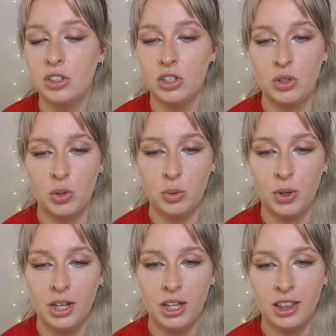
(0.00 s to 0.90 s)
to
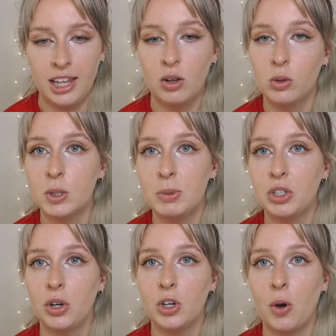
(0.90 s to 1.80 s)
do their course but
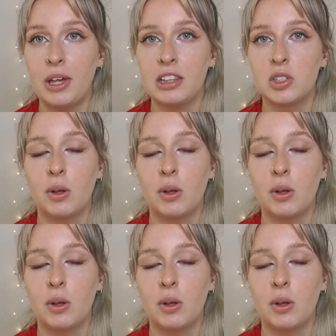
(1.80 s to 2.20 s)
don't go in.